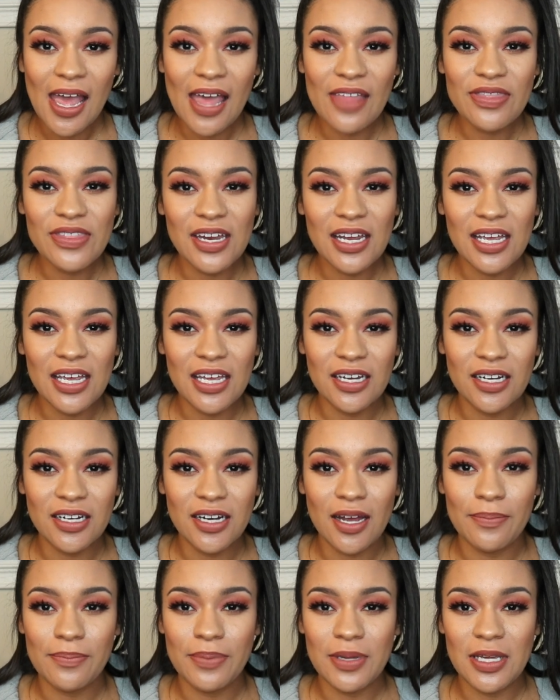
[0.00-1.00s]
and then it
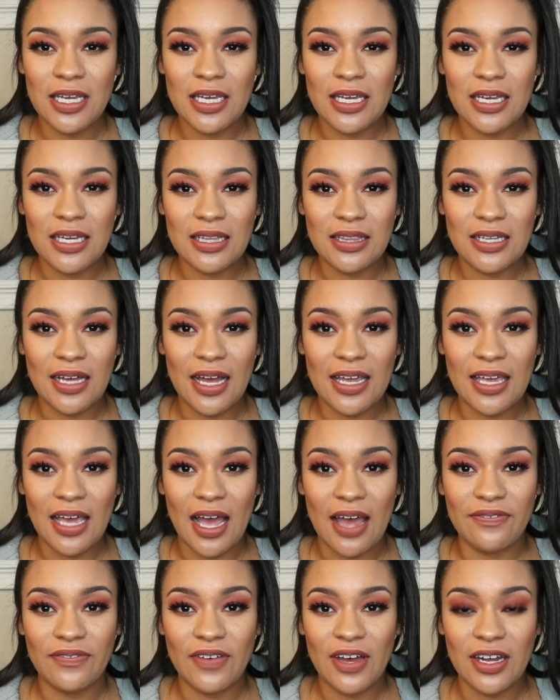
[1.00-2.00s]
ended up being
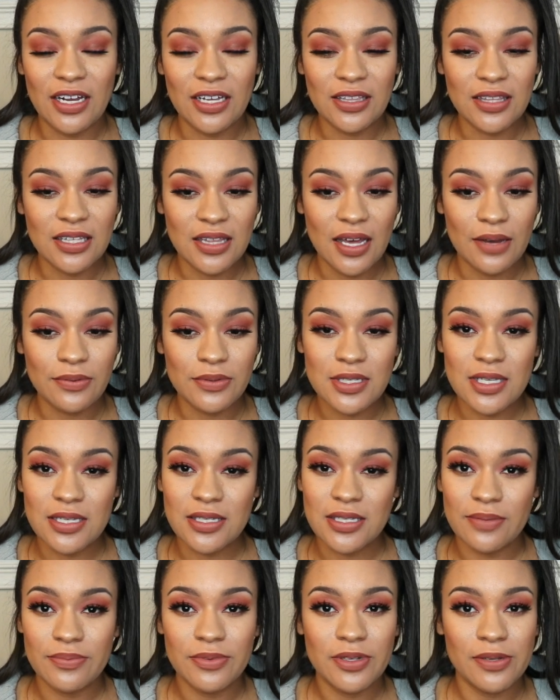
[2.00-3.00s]
like I found out that that was a
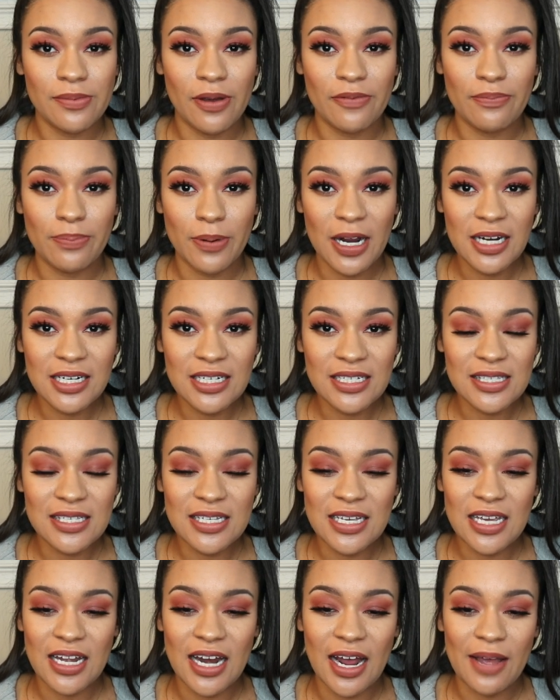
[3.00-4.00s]
symptom of pregnancy.